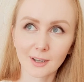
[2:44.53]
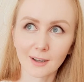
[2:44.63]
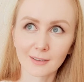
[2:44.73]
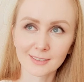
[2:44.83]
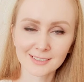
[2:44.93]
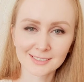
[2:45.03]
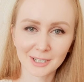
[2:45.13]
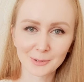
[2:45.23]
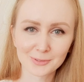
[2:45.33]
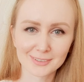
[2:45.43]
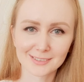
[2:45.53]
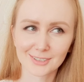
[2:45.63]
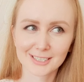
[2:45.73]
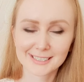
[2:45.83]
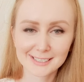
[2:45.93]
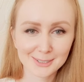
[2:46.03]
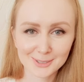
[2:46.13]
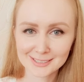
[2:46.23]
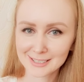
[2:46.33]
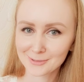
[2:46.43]
uh, they sound
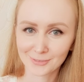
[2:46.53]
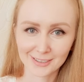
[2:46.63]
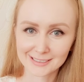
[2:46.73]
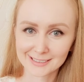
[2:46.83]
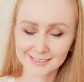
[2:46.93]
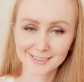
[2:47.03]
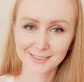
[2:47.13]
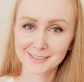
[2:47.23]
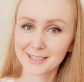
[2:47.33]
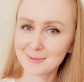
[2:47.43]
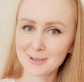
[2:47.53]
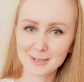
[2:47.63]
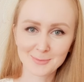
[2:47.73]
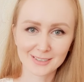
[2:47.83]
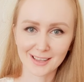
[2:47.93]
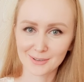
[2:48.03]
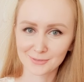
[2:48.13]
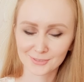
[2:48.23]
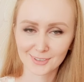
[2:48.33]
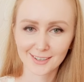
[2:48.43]
ridiculously funny. They make me laugh.